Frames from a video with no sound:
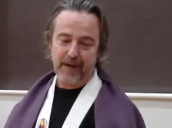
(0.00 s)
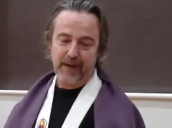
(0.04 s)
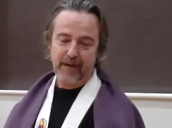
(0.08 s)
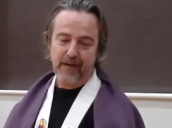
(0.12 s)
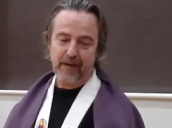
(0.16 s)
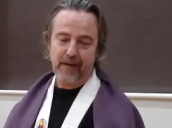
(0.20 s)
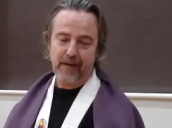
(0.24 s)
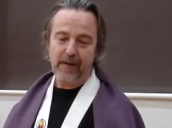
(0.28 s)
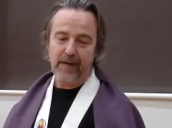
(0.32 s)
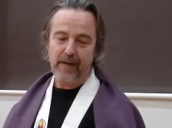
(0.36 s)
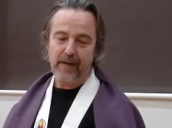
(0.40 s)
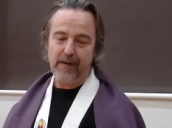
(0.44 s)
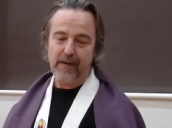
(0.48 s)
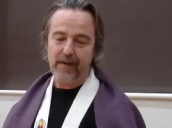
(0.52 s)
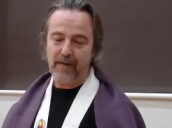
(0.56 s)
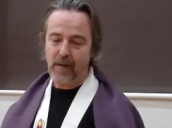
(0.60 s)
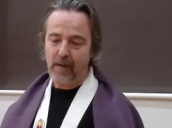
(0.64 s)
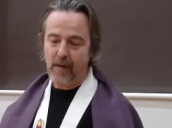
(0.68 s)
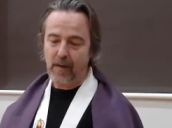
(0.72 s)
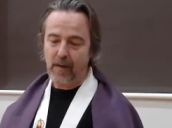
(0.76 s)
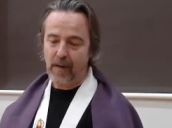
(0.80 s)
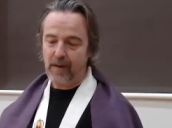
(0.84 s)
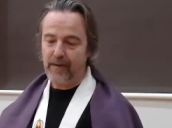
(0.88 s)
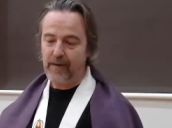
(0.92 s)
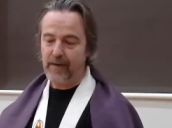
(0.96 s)
So this
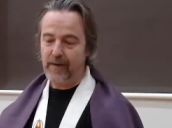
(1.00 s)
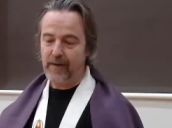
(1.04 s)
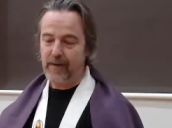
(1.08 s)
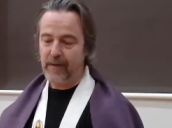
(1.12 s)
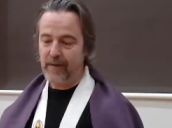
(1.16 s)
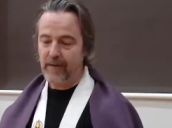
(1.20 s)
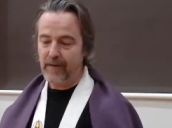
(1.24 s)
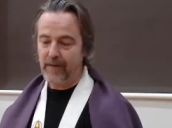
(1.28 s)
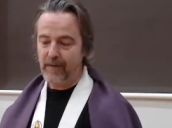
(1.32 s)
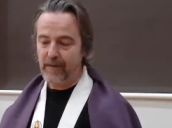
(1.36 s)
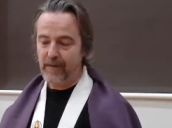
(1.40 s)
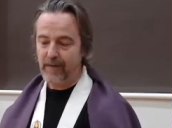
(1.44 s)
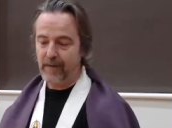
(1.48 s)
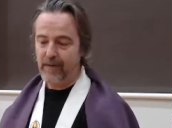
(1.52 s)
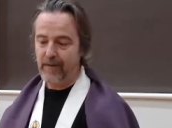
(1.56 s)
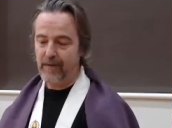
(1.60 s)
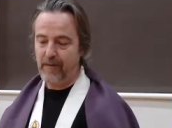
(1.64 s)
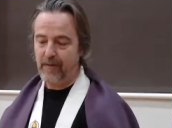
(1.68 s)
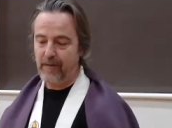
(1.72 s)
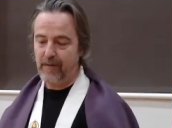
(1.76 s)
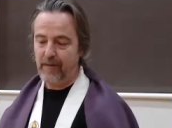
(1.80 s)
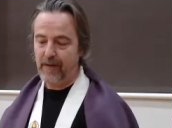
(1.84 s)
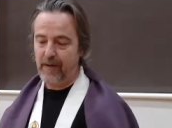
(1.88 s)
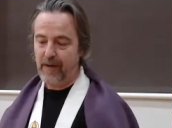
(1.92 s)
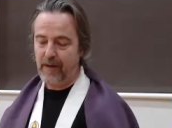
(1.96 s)
quality
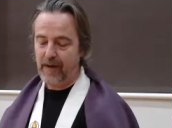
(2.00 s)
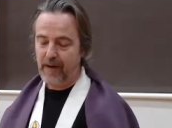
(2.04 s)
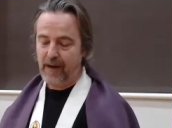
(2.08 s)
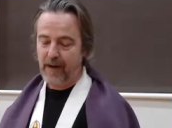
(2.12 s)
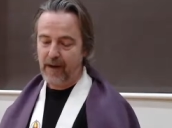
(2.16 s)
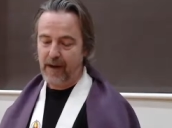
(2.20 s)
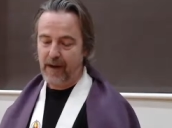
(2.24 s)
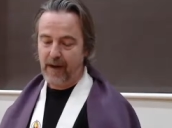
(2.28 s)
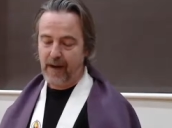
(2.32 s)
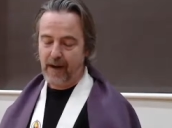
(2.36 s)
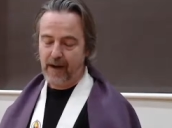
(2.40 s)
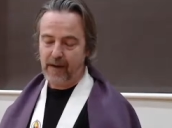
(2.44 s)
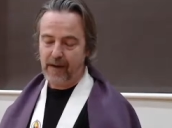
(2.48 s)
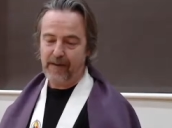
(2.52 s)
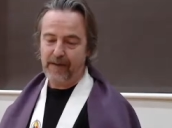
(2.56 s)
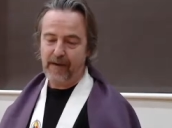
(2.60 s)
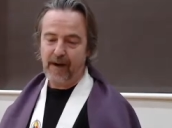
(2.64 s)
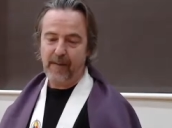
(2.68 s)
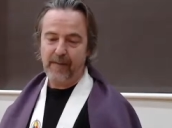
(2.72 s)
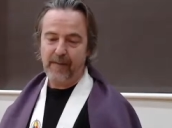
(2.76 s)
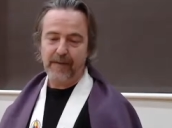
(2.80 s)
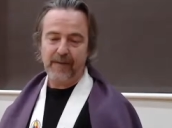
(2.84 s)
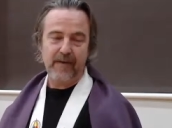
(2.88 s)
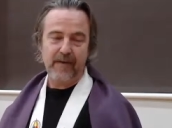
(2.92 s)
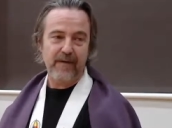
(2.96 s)
of
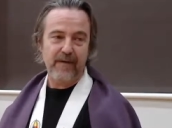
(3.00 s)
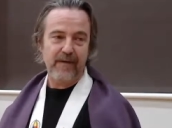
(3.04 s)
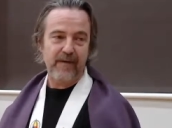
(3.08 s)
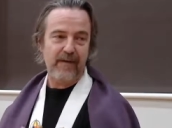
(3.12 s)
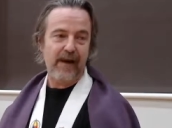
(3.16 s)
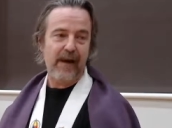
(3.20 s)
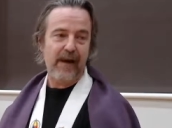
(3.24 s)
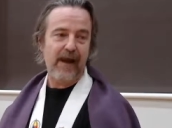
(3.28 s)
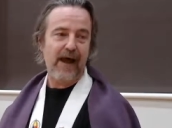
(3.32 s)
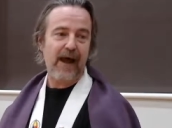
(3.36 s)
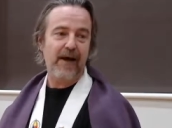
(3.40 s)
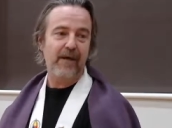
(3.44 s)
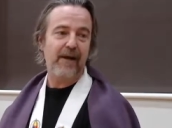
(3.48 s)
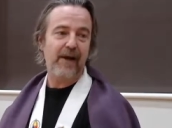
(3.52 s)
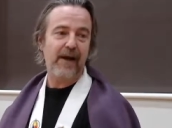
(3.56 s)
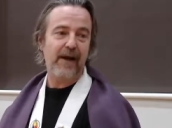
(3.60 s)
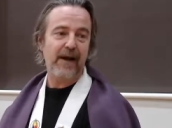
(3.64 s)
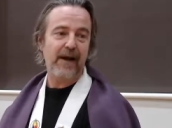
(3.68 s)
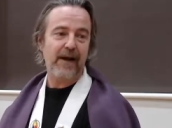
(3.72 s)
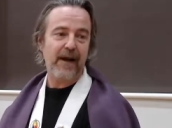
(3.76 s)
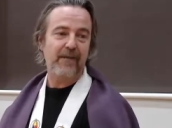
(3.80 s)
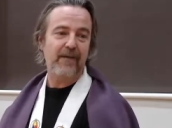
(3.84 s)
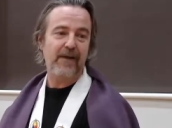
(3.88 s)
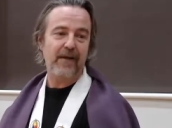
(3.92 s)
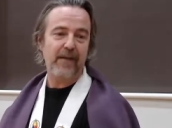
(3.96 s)
acceptance, allowing,
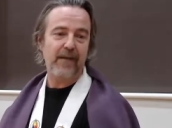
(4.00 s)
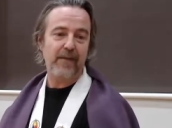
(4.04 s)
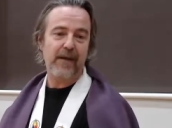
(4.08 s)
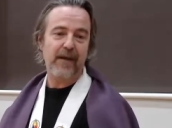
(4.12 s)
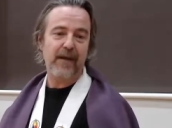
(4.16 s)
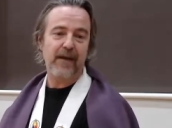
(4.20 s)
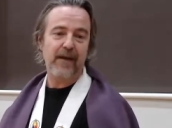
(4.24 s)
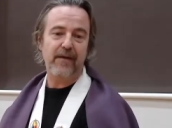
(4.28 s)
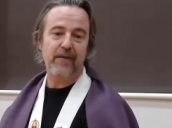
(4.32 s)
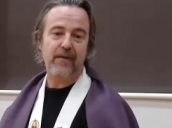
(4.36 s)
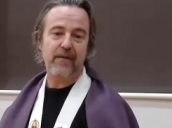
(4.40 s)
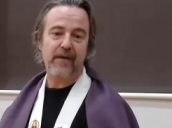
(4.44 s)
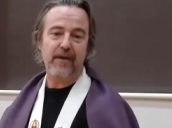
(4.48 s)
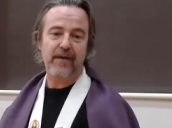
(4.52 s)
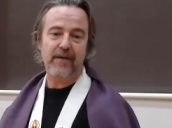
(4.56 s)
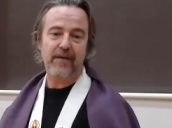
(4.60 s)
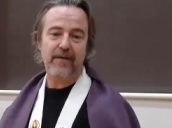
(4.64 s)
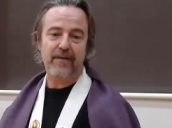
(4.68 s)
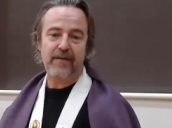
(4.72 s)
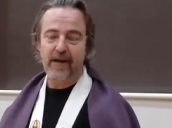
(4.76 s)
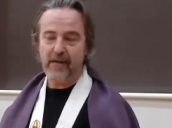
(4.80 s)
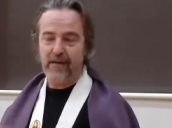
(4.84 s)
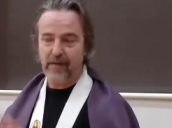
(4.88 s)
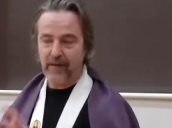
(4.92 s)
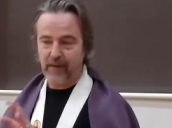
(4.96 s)
letting be is very
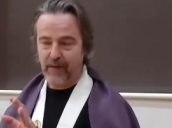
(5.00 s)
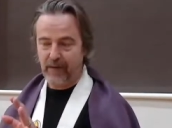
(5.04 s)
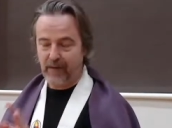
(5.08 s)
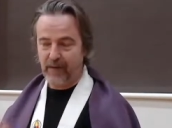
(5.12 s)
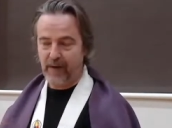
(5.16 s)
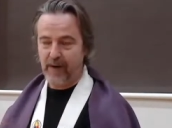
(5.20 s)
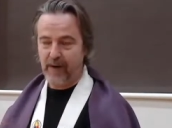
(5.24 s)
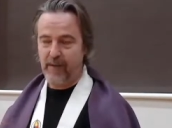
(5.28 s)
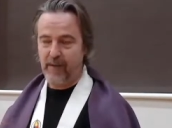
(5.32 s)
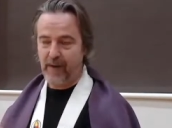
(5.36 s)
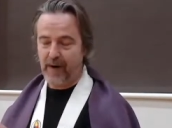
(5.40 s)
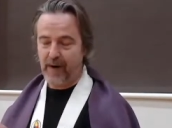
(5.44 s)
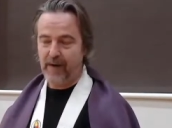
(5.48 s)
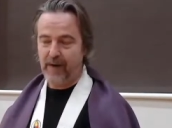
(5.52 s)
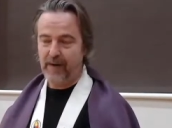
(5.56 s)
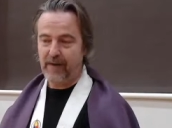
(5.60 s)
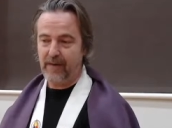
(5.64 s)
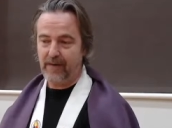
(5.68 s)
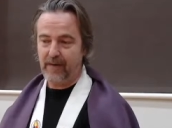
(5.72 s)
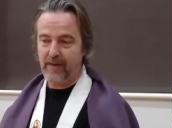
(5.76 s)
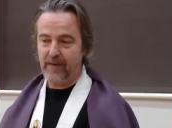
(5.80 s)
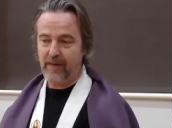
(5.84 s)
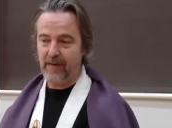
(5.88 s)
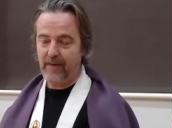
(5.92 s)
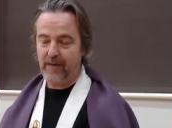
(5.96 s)
central to the
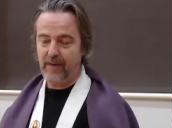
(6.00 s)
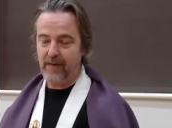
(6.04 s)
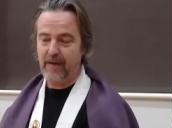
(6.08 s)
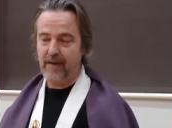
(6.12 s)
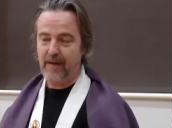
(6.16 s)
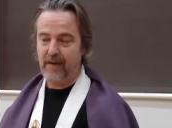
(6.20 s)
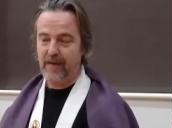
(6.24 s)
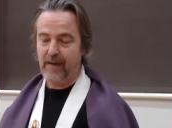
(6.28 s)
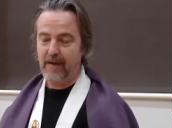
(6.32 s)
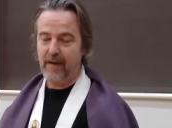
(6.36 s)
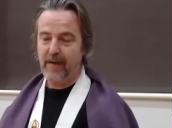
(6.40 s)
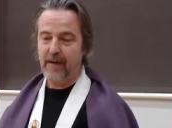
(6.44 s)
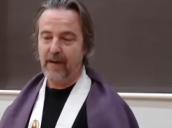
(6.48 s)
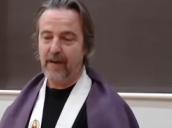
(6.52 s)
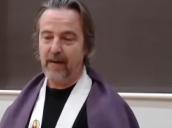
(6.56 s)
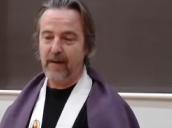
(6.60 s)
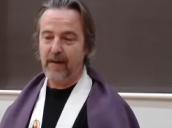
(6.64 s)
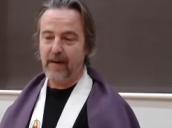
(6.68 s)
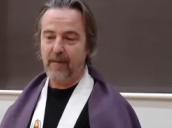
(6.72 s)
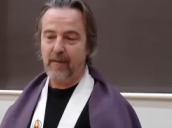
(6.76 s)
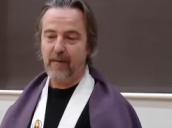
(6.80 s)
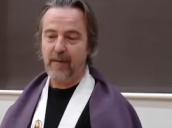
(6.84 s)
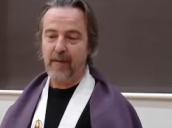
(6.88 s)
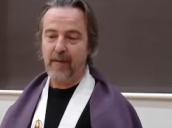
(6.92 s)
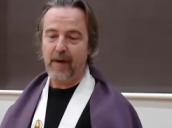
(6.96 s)
practice of
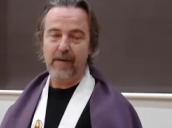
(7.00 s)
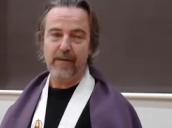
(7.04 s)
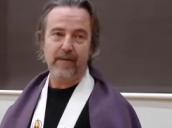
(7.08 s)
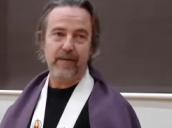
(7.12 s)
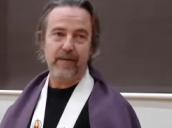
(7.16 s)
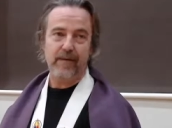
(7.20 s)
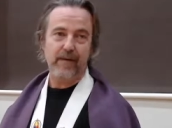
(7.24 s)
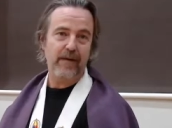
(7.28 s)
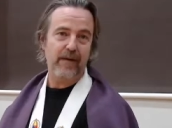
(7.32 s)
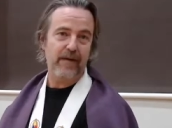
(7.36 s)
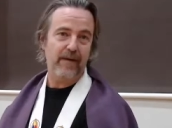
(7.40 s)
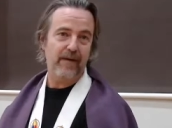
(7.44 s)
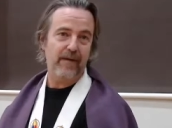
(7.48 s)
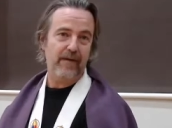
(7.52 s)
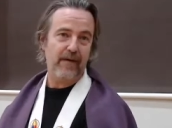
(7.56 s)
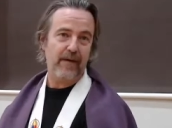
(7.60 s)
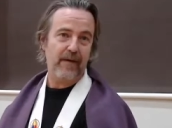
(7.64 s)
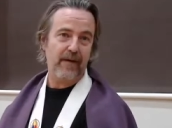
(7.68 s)
mindfulness.